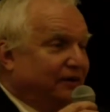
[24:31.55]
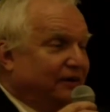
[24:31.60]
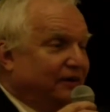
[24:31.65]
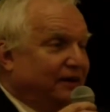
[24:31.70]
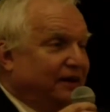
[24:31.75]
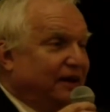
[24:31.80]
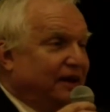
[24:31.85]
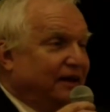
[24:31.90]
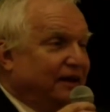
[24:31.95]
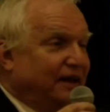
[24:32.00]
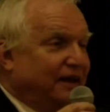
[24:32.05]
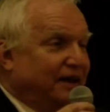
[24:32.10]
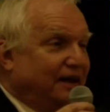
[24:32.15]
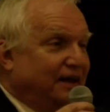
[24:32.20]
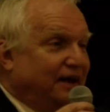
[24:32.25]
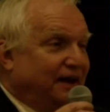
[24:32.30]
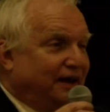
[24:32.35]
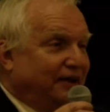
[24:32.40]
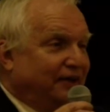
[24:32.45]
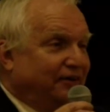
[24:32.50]
thinking that
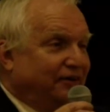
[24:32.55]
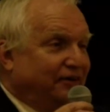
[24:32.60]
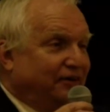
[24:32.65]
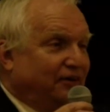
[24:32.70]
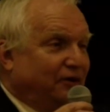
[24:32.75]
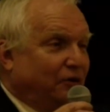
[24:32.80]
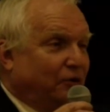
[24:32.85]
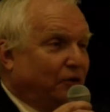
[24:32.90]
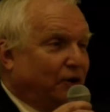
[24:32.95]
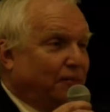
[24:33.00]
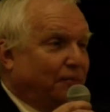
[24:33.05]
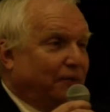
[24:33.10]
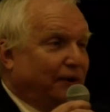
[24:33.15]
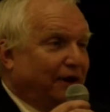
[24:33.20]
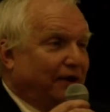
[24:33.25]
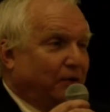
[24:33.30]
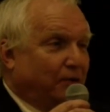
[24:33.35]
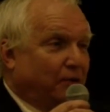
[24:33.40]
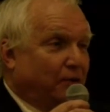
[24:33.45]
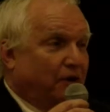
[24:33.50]
Yanelli should
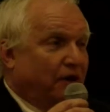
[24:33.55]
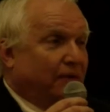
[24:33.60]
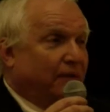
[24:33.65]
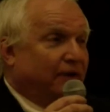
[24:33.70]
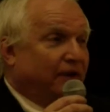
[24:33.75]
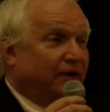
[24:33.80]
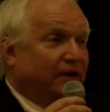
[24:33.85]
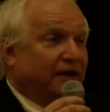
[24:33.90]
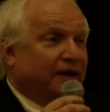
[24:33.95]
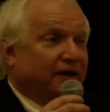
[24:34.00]
incorporate ornament